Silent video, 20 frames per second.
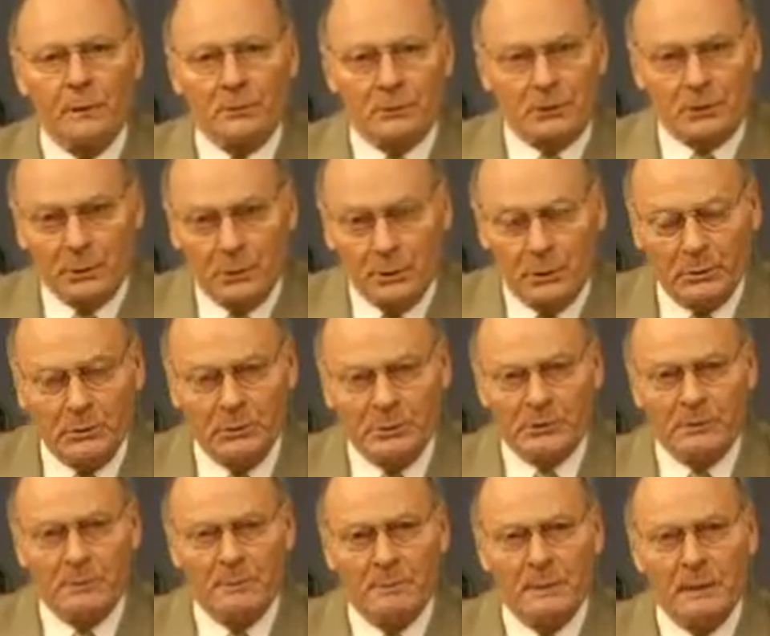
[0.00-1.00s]

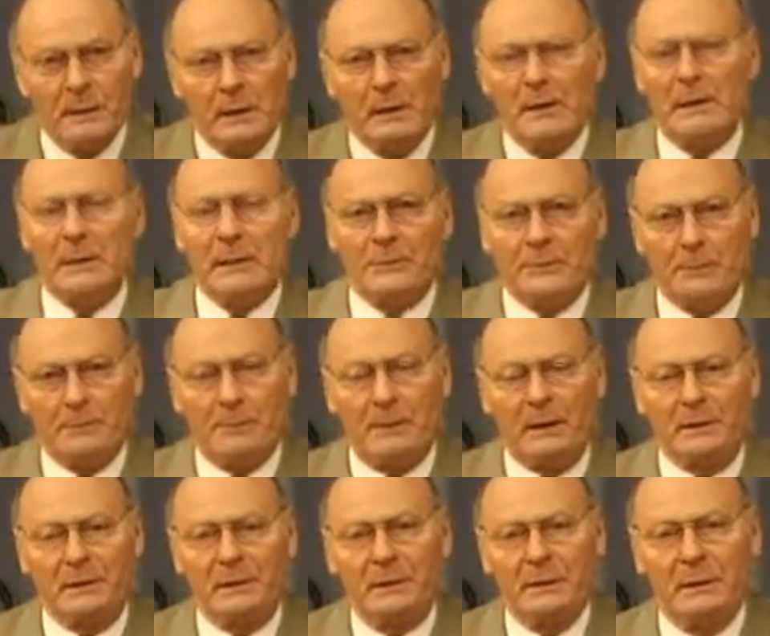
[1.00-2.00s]
Jews,
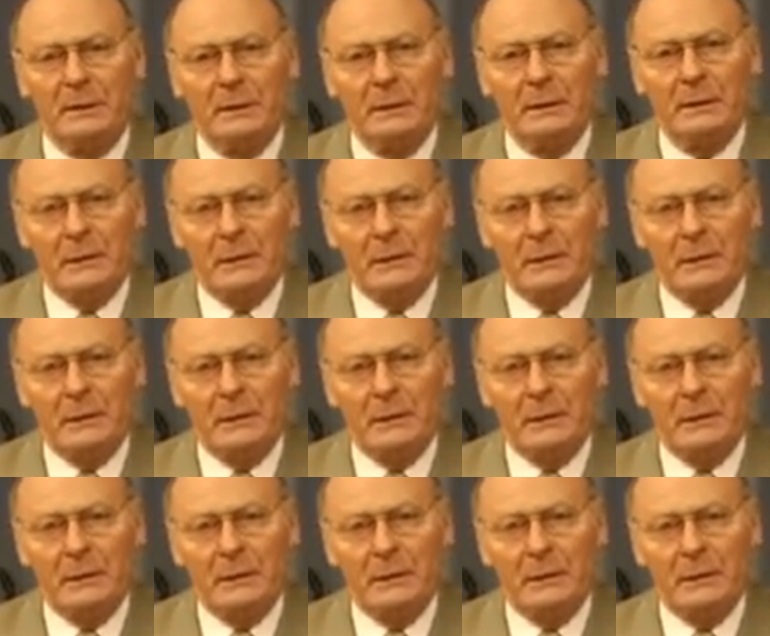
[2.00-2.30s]
everybody